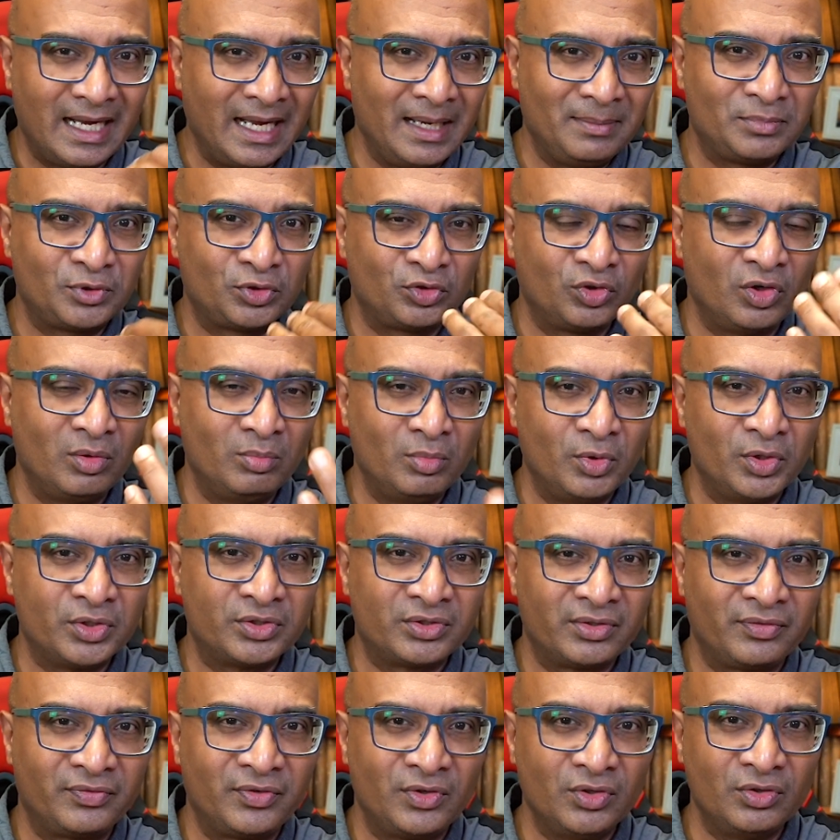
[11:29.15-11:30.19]
I'm sure
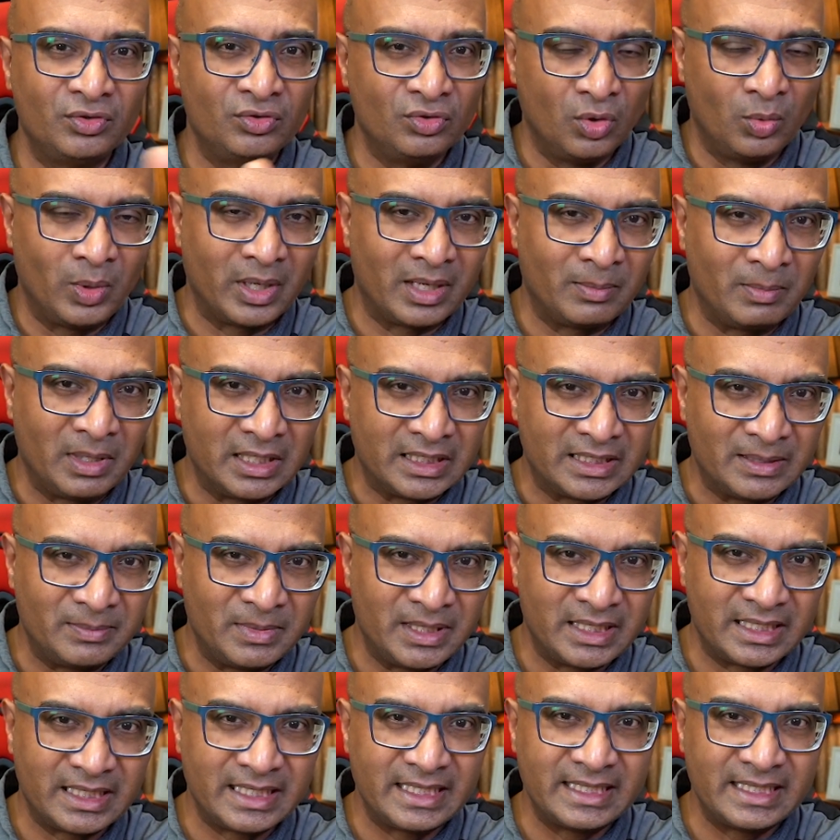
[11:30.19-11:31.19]
most of you know what a multimeter